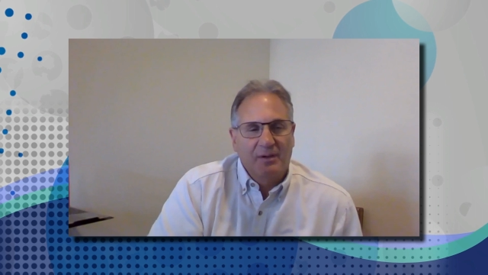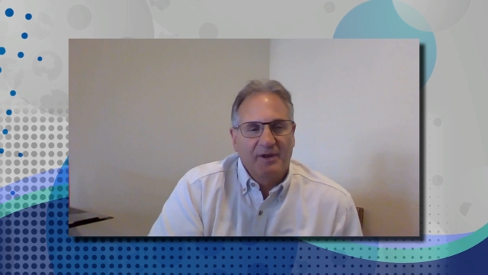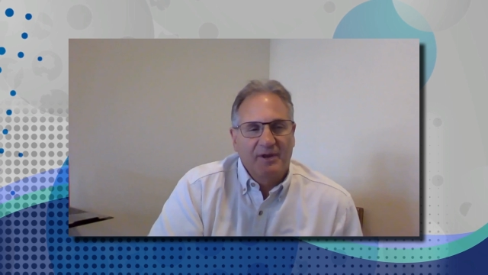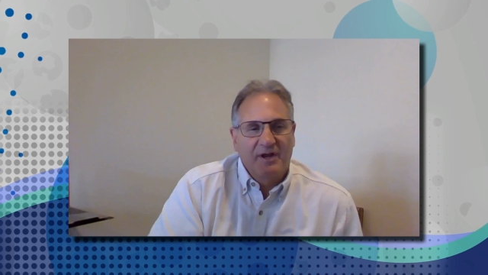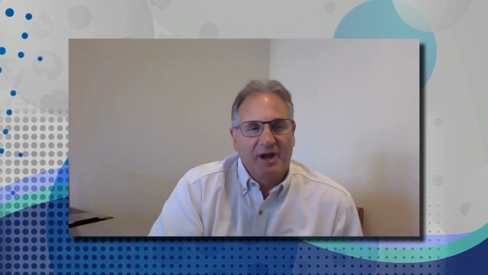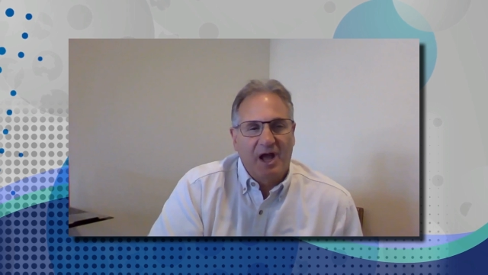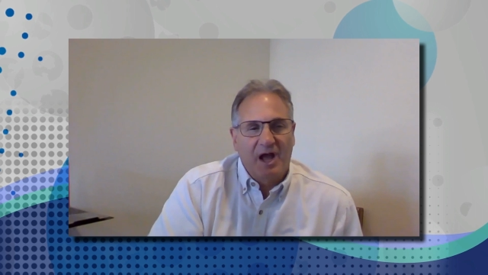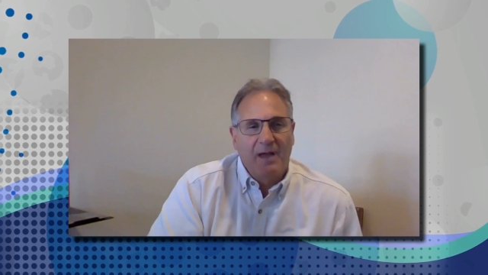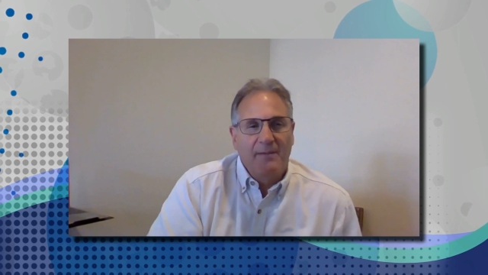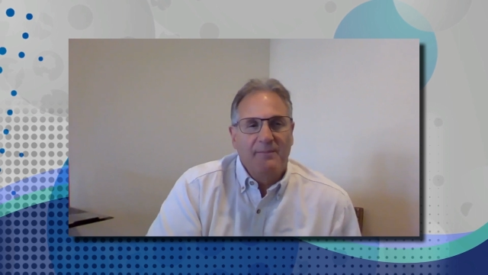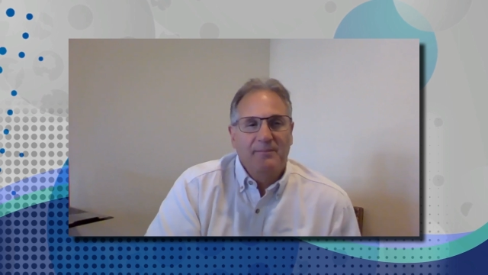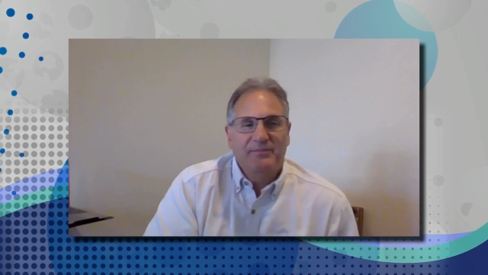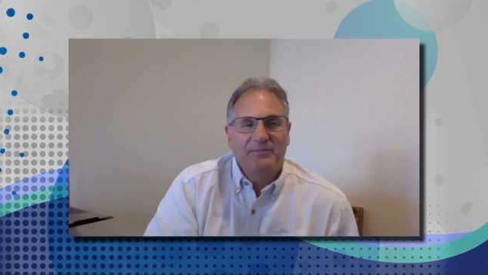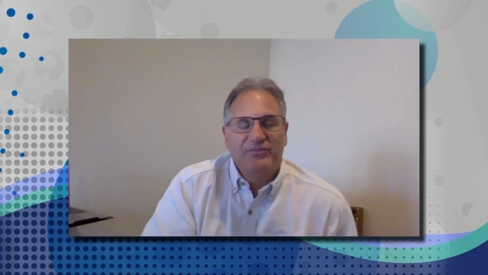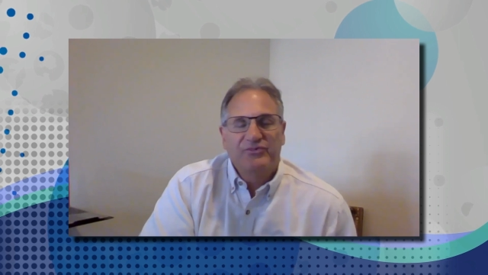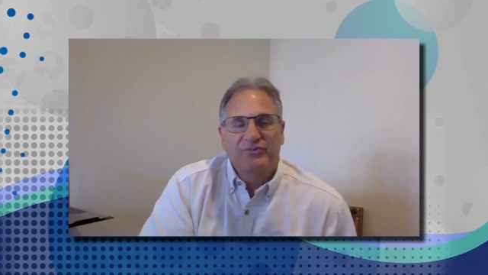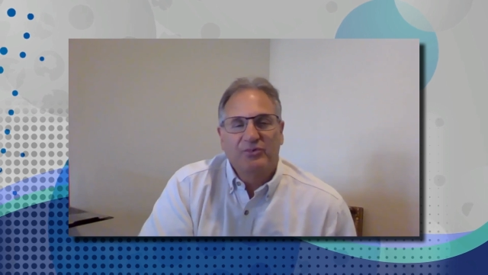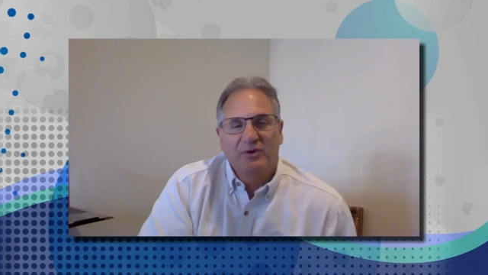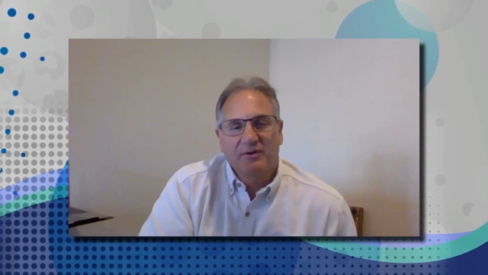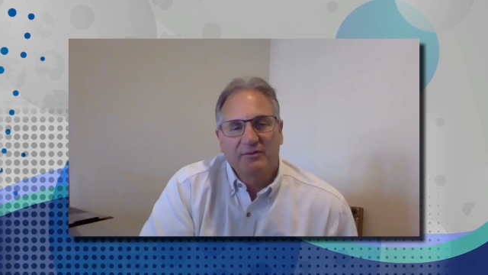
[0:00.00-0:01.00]
I mean,
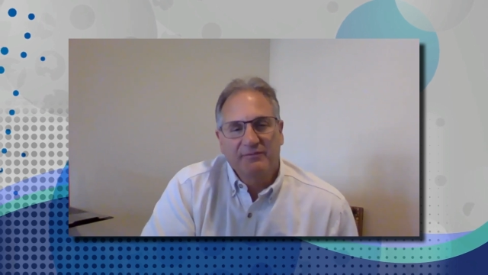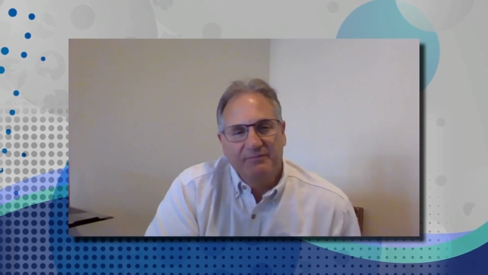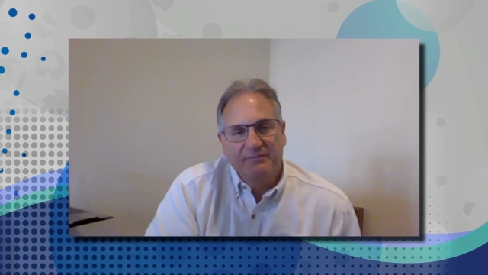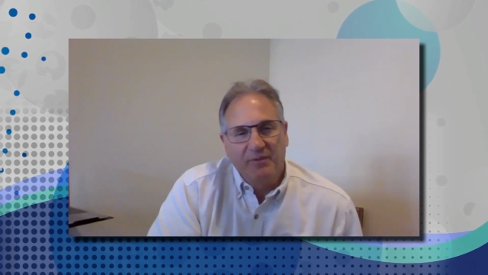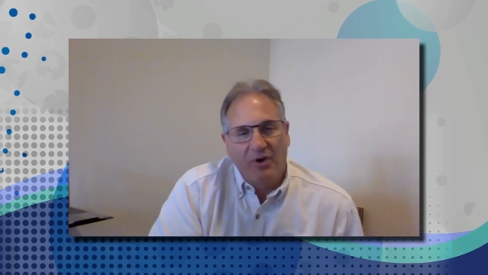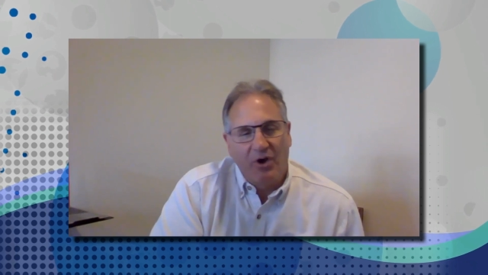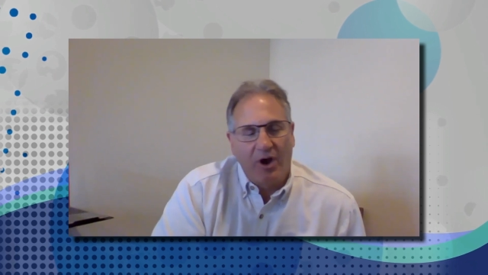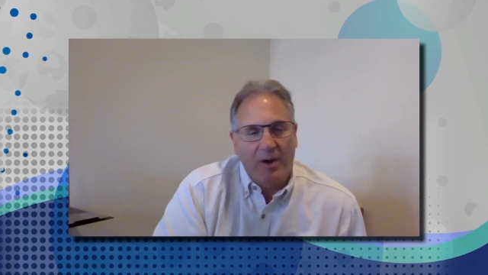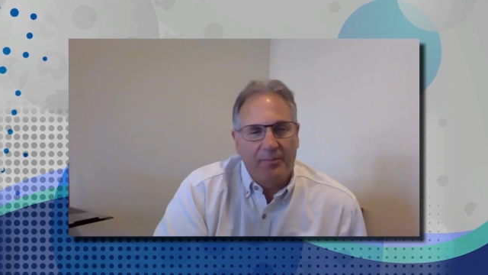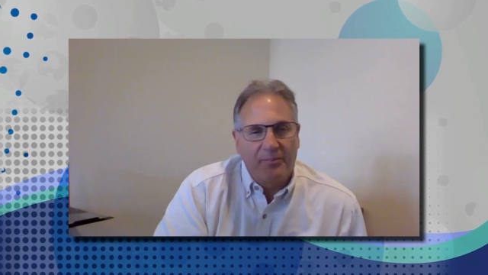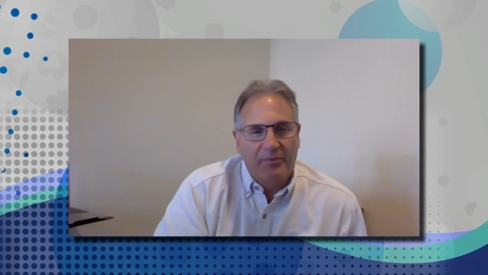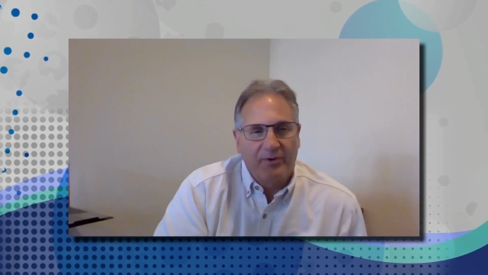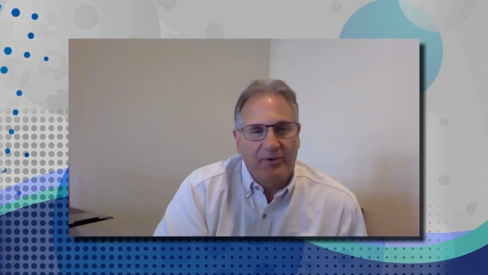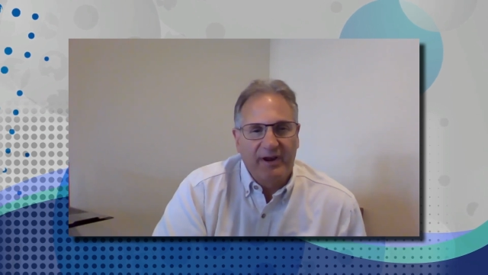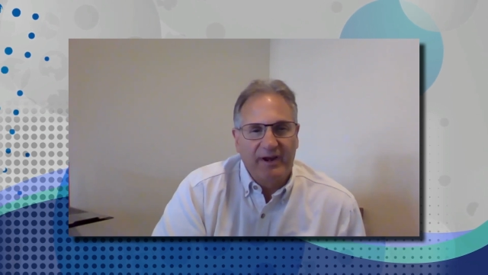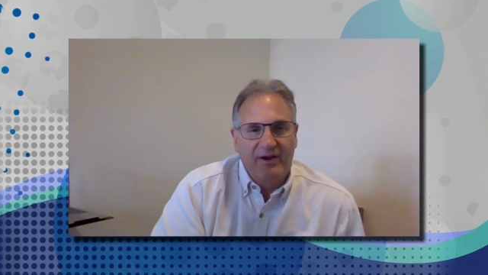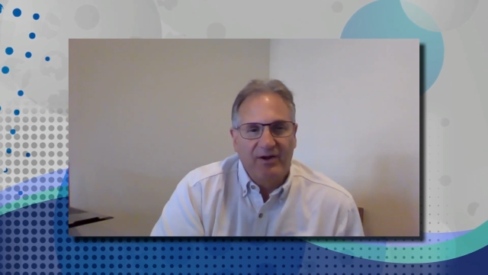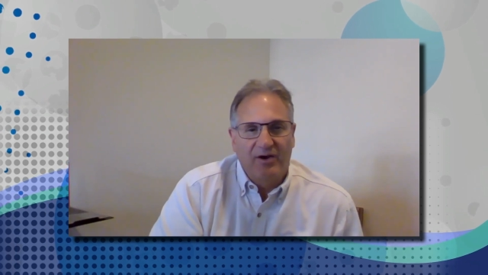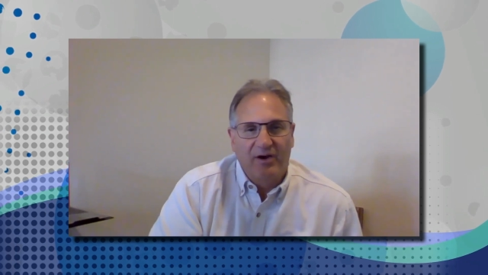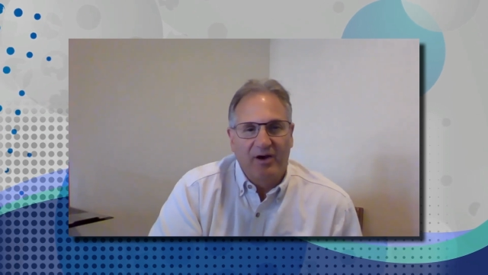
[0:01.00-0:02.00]
I'm sort of
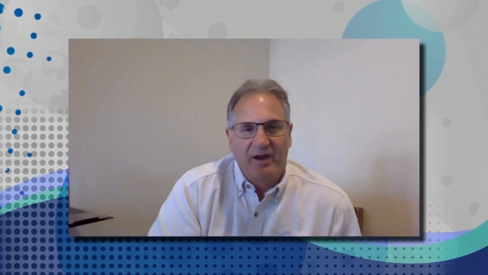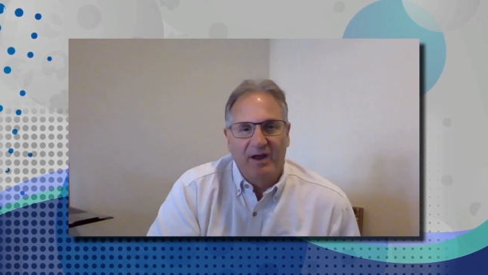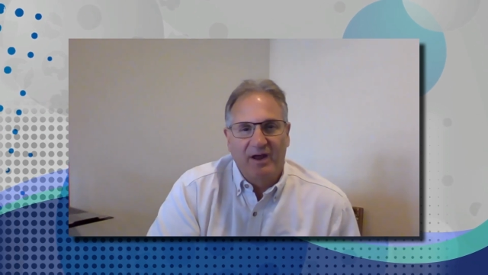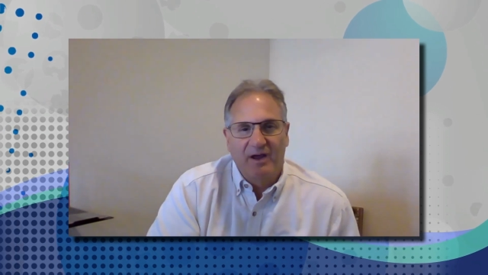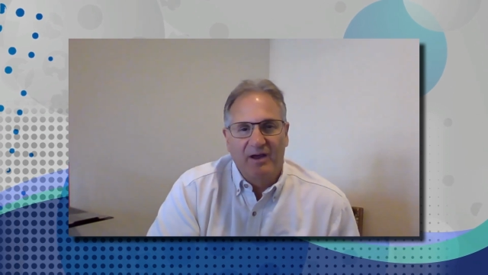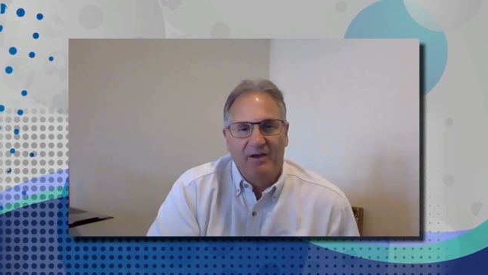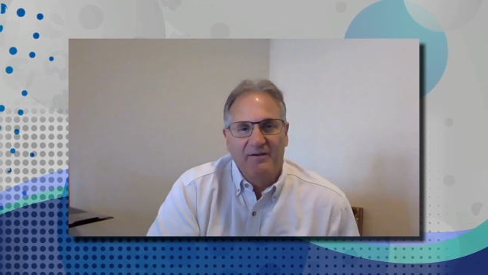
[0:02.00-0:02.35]
operate on